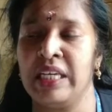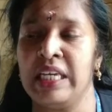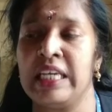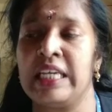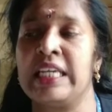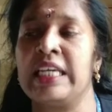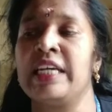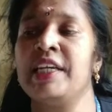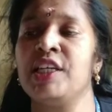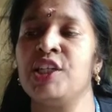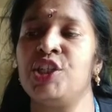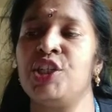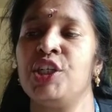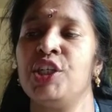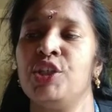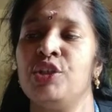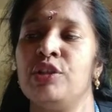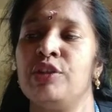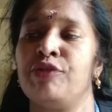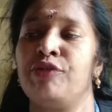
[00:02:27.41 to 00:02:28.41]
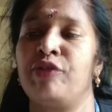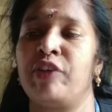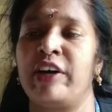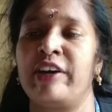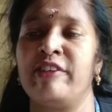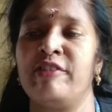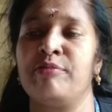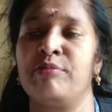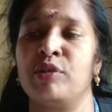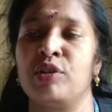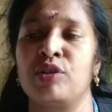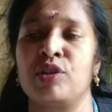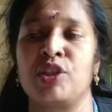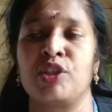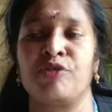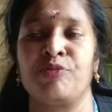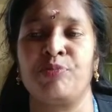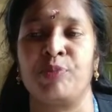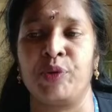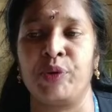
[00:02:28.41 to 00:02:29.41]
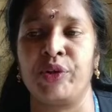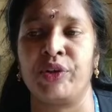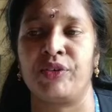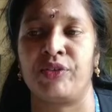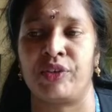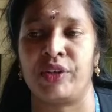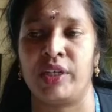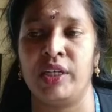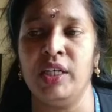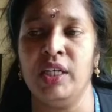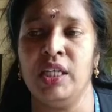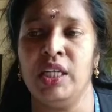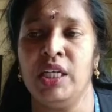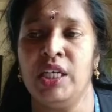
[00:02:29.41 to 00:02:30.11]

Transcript: In addition to the 5 books of poetry,